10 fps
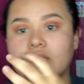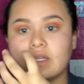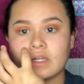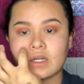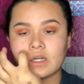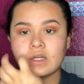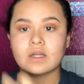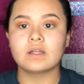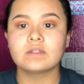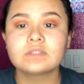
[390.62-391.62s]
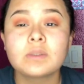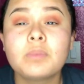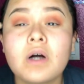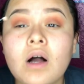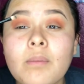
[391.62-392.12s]
the glitter to
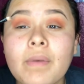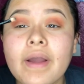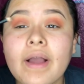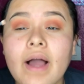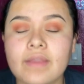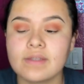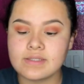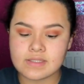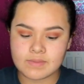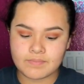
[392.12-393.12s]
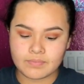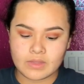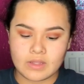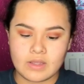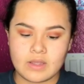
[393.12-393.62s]
put on my eyelids.
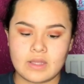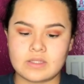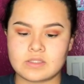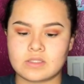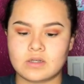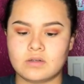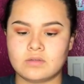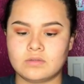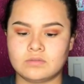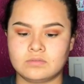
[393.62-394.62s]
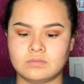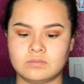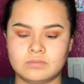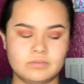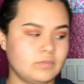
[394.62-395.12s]
And so
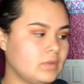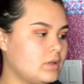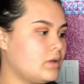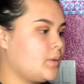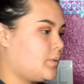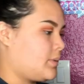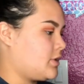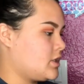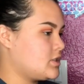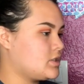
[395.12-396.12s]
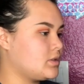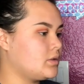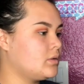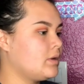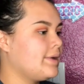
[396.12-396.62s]
what I'm gonna
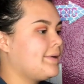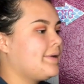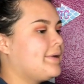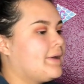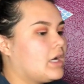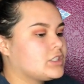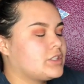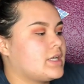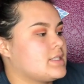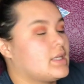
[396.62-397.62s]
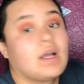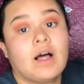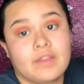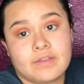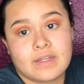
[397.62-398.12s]
do, I'll show you guys the
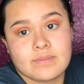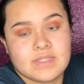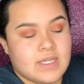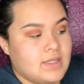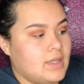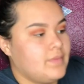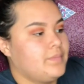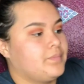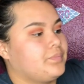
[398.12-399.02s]
color that I'm taking.